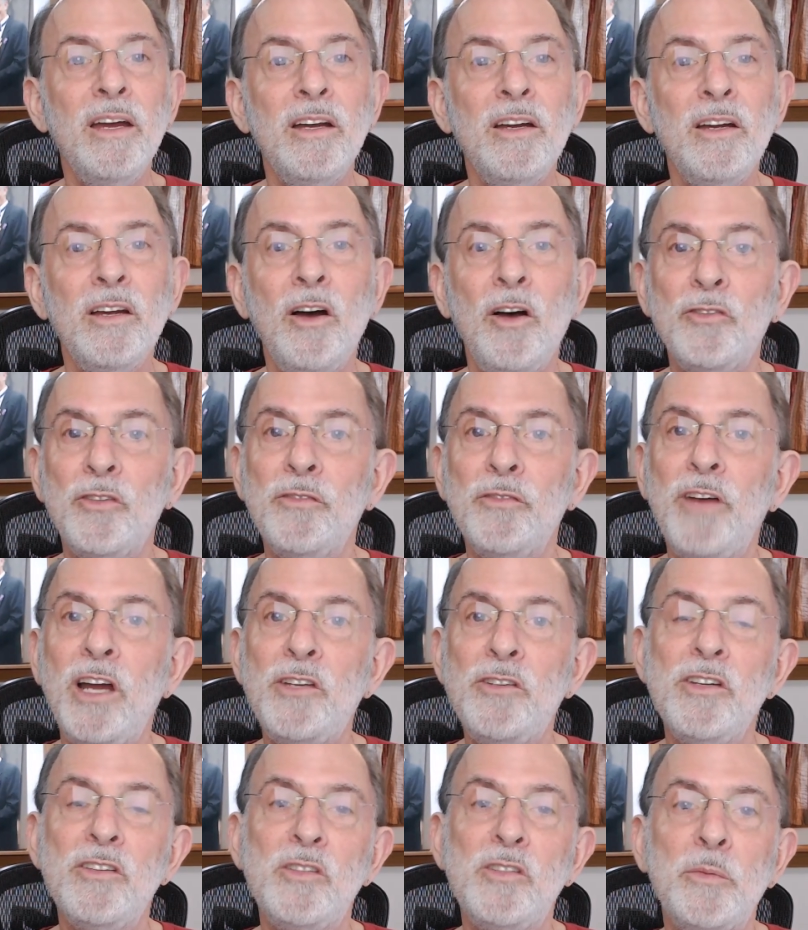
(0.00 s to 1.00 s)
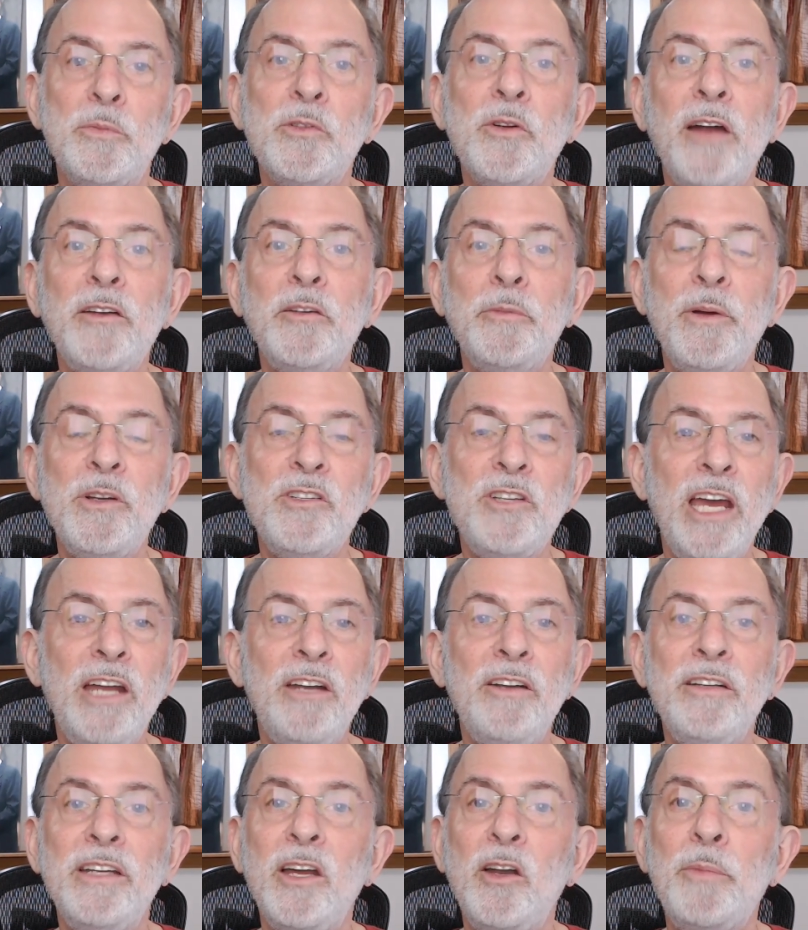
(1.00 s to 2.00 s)
I also invite you to subscribe to my channel to
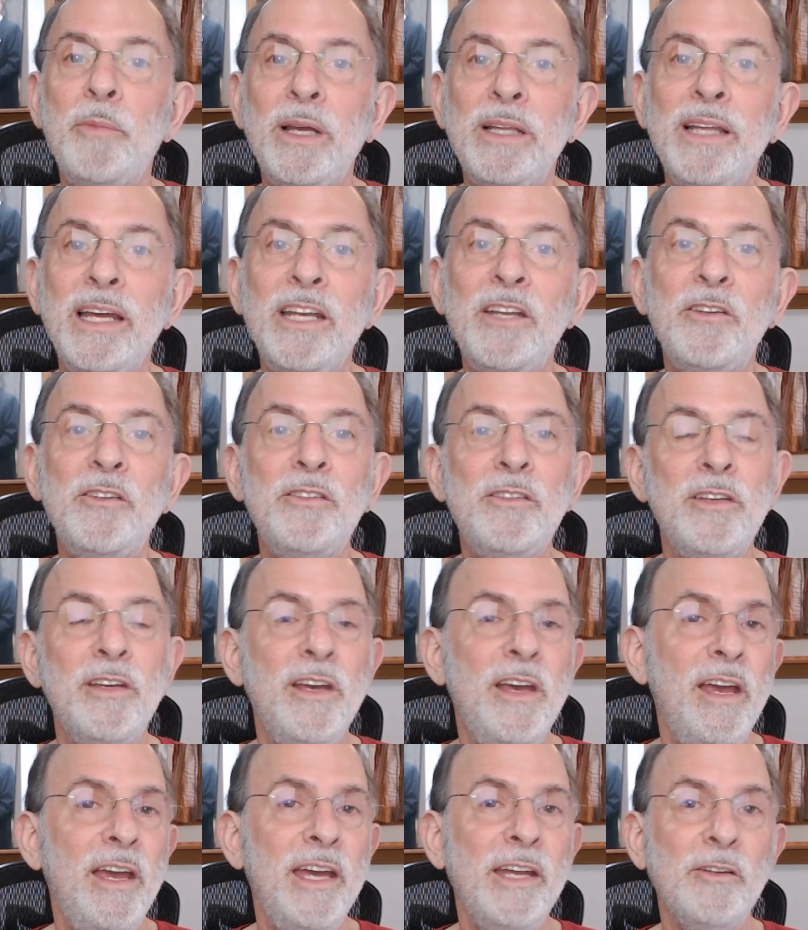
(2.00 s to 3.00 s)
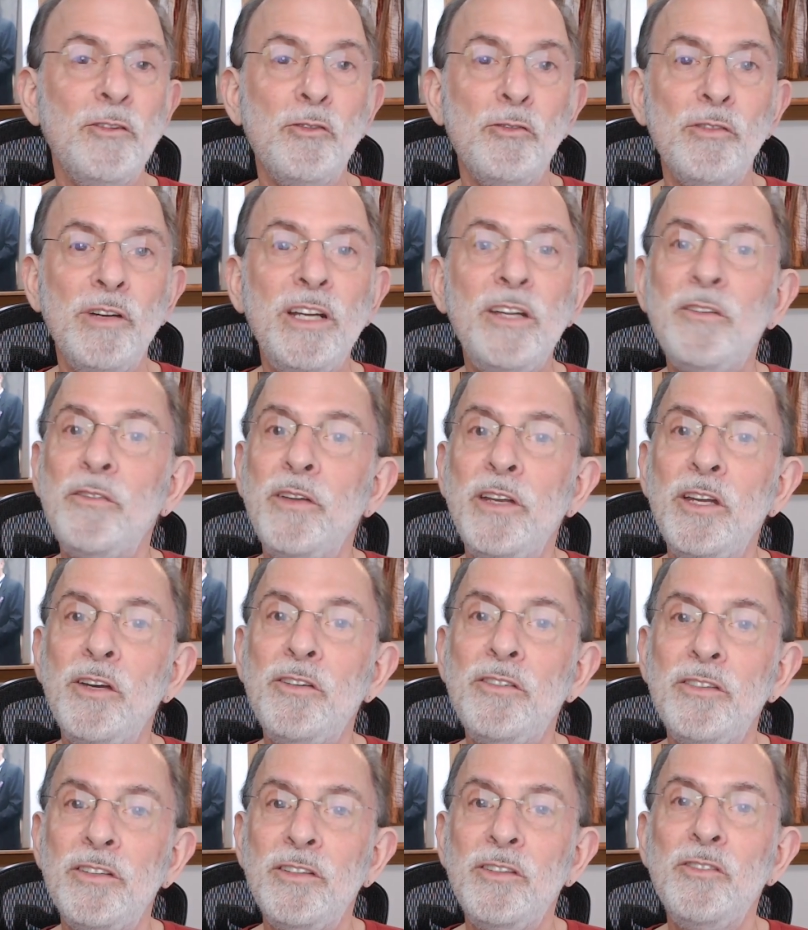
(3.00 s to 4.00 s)
get all my latest and greatest videos
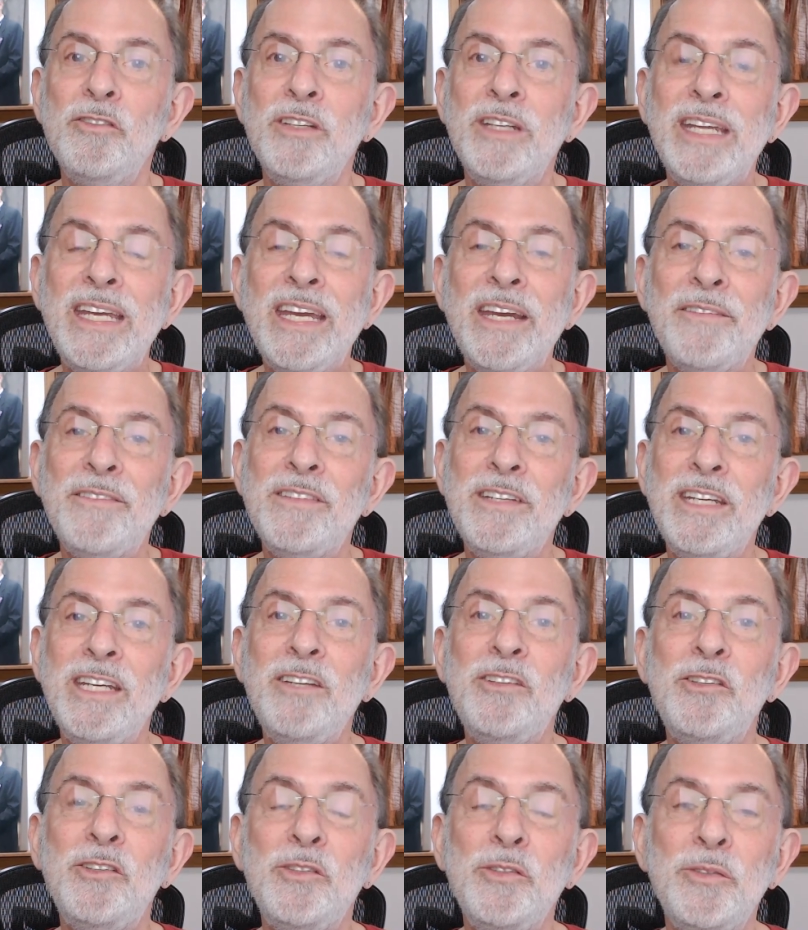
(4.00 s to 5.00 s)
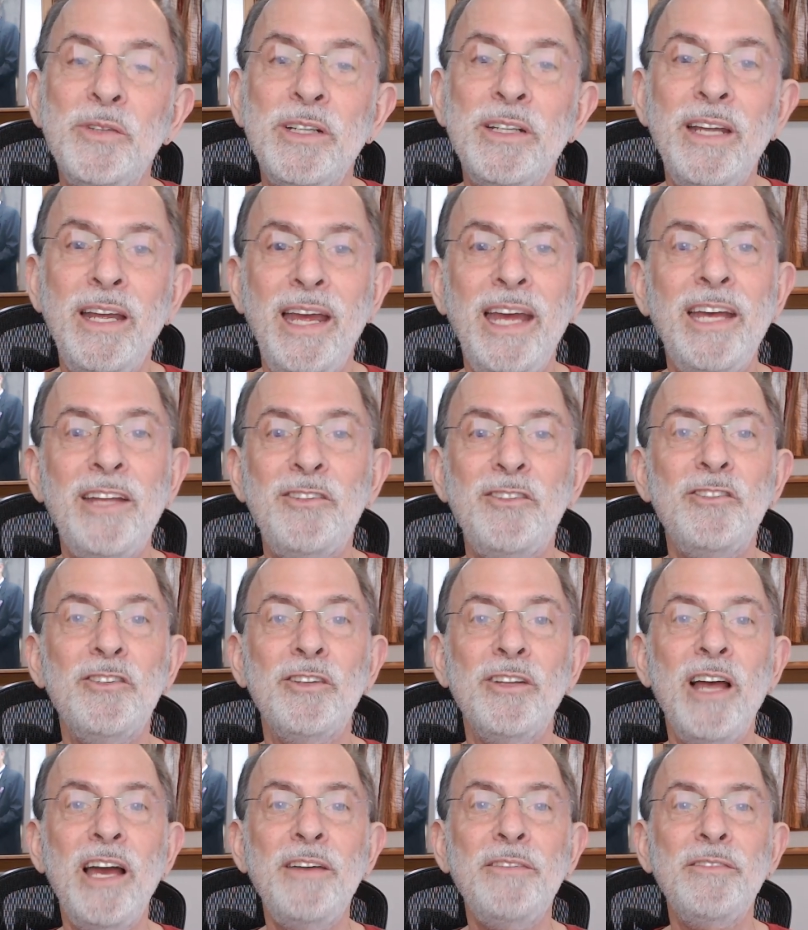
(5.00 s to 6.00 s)
on using EFT to enhance your
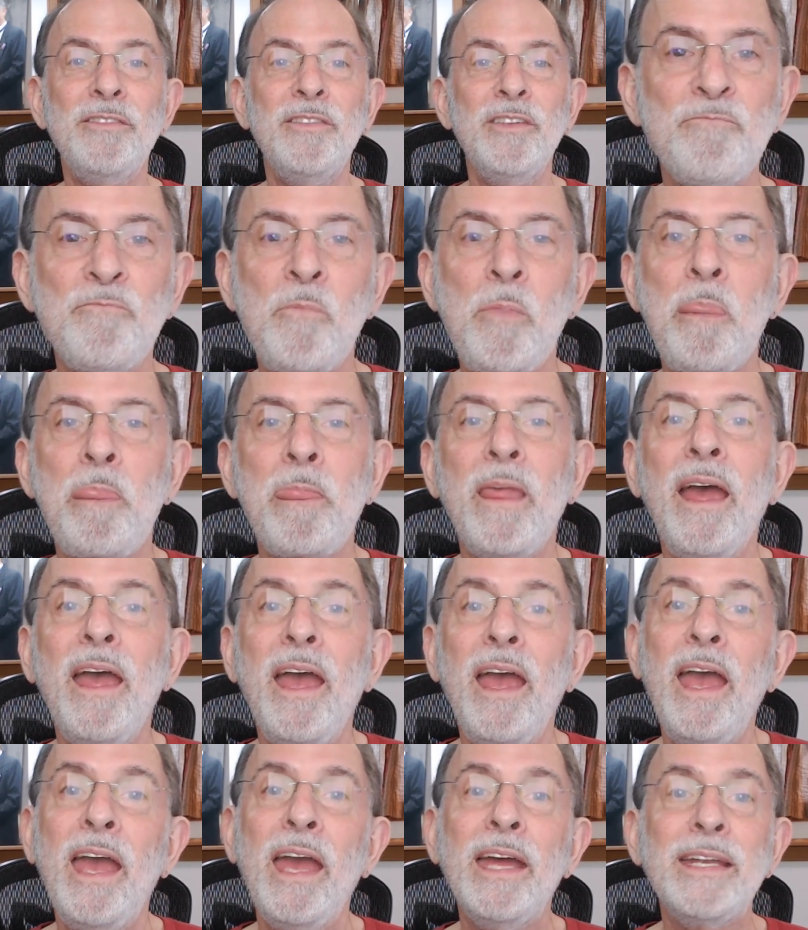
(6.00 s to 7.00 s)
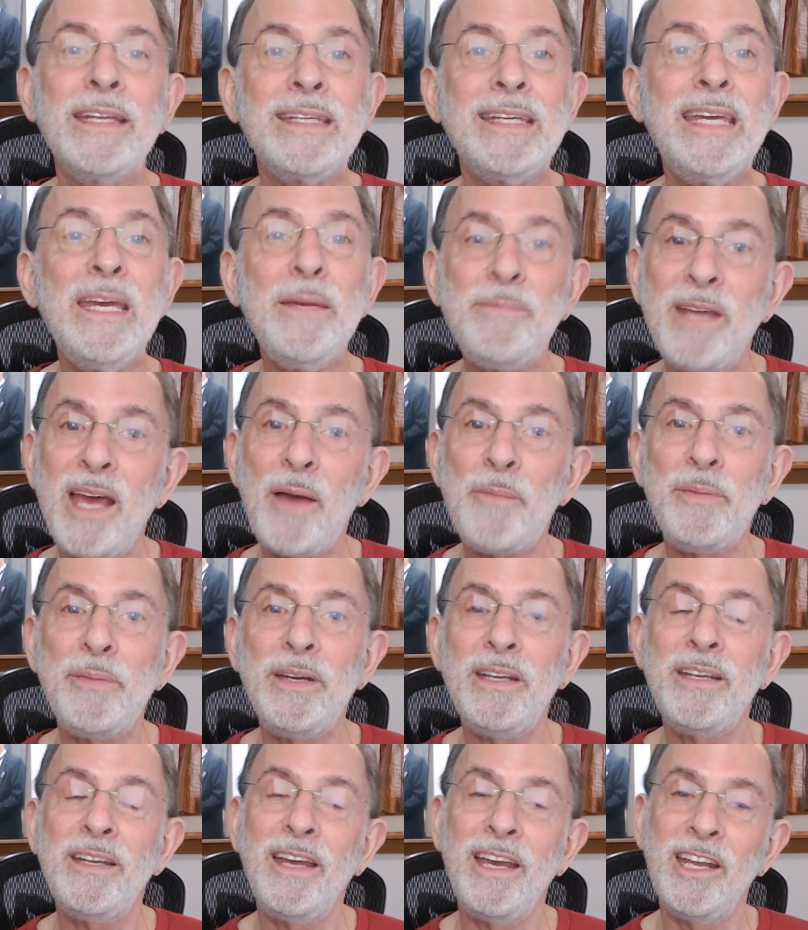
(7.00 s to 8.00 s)
life. And keep
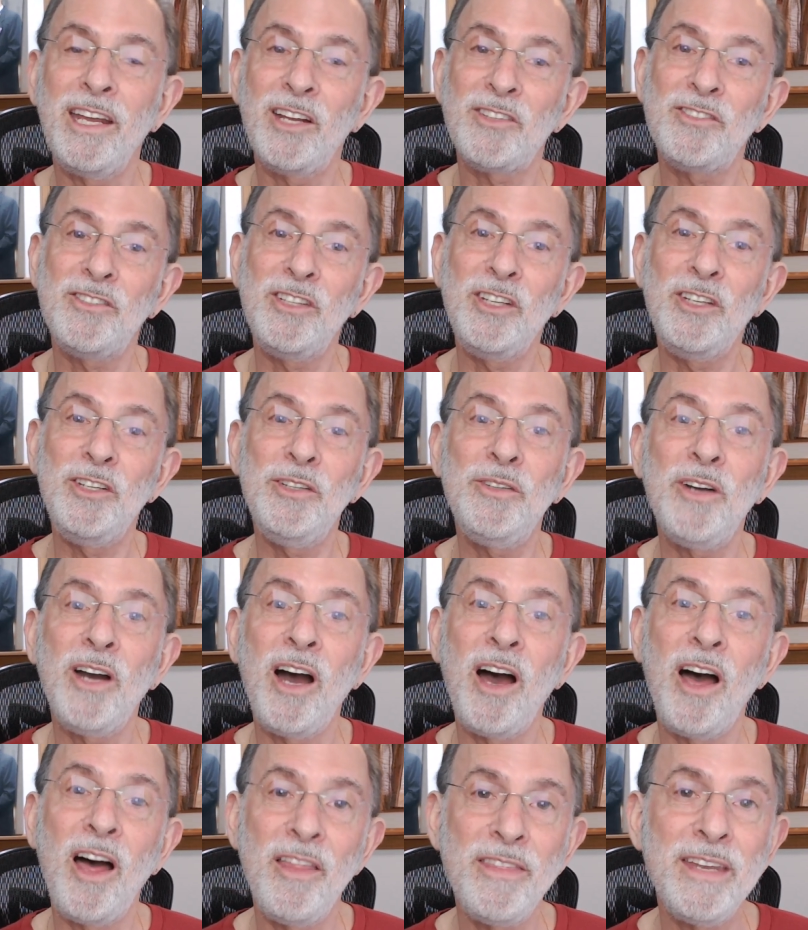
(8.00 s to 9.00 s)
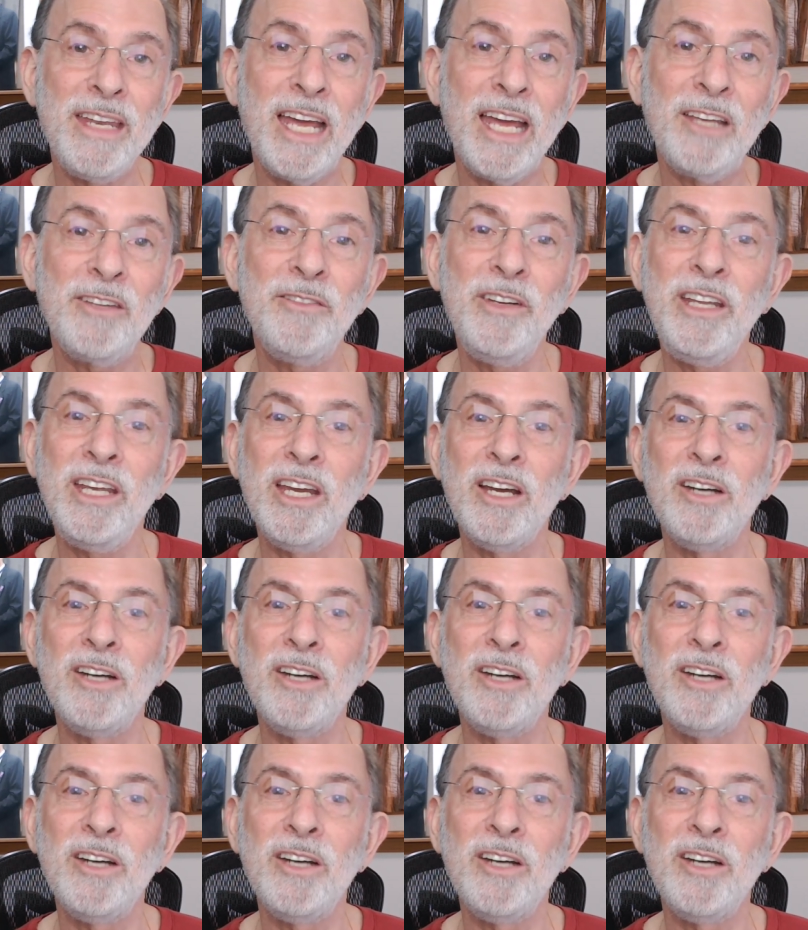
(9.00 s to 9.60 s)
tapping, and I'll see you on the next video.